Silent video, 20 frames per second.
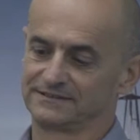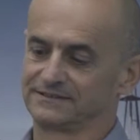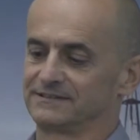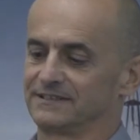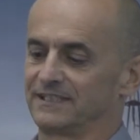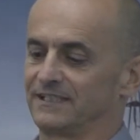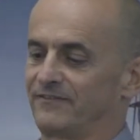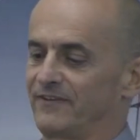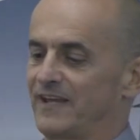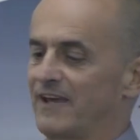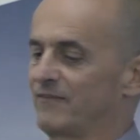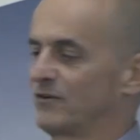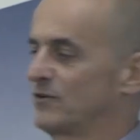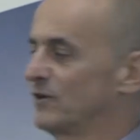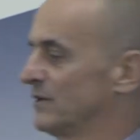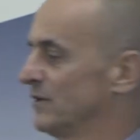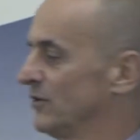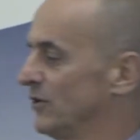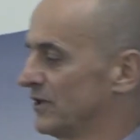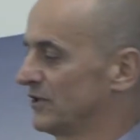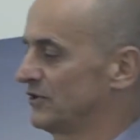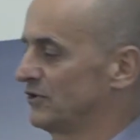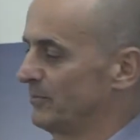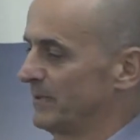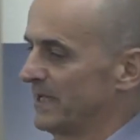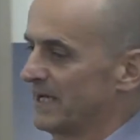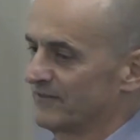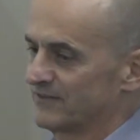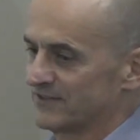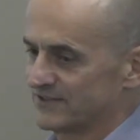And if you have a good look, you'll
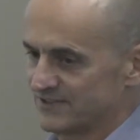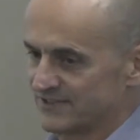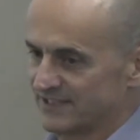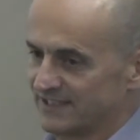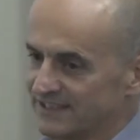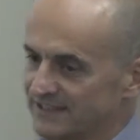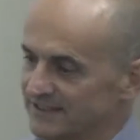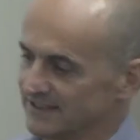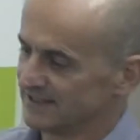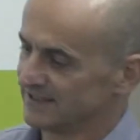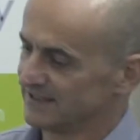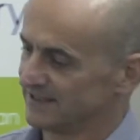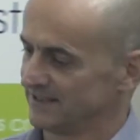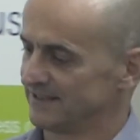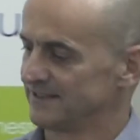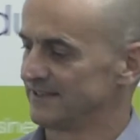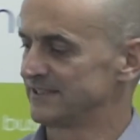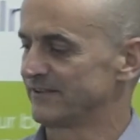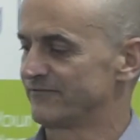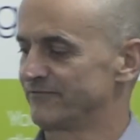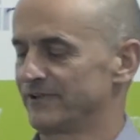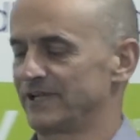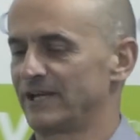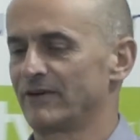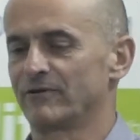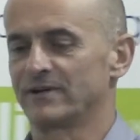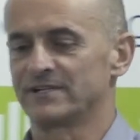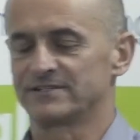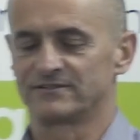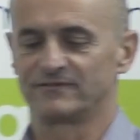be able to see in the different
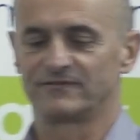areas of